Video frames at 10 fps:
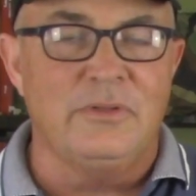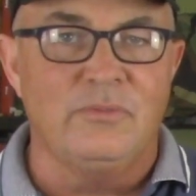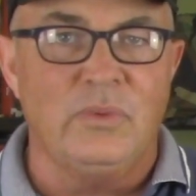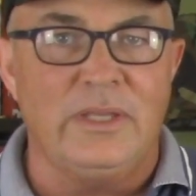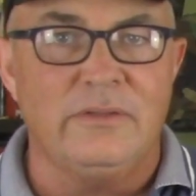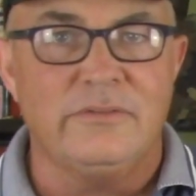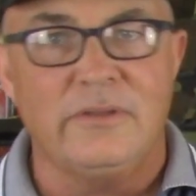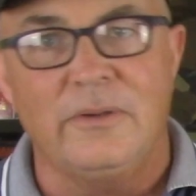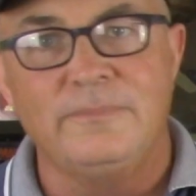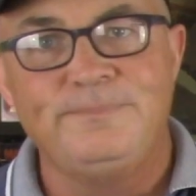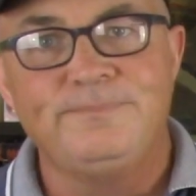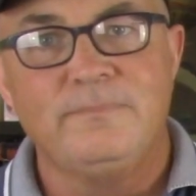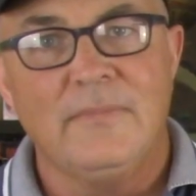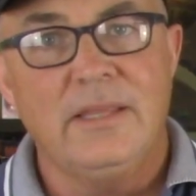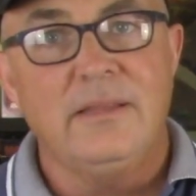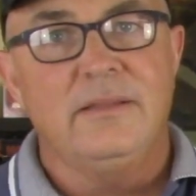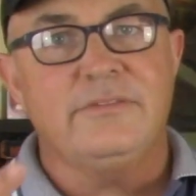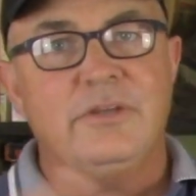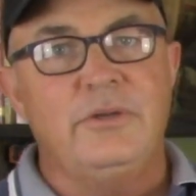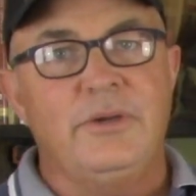of weeks. So
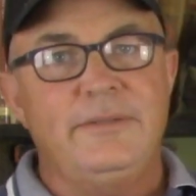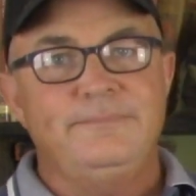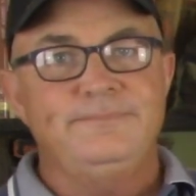let's go do it.